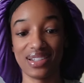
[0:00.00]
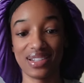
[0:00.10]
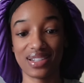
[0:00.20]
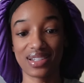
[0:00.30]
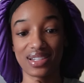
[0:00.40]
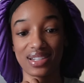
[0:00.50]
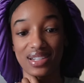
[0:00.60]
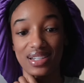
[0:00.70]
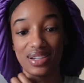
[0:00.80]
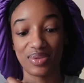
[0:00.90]
is
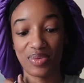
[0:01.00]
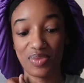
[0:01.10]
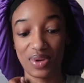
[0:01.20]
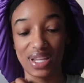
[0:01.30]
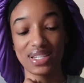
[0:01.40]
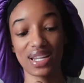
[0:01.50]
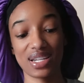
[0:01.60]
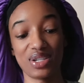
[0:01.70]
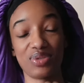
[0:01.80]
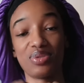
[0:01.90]

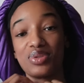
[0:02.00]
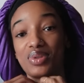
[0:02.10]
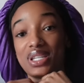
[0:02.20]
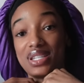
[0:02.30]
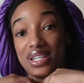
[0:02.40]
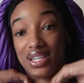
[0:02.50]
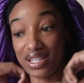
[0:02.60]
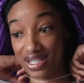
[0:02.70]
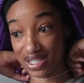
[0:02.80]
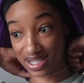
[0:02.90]
Wednesday, June
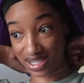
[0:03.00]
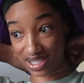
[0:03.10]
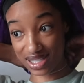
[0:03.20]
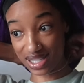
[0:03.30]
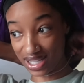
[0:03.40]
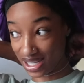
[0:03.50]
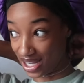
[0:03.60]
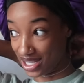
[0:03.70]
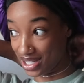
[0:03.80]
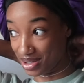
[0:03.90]
26th, 10
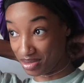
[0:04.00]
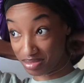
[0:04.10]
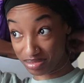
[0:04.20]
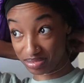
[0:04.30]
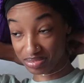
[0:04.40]
a.m.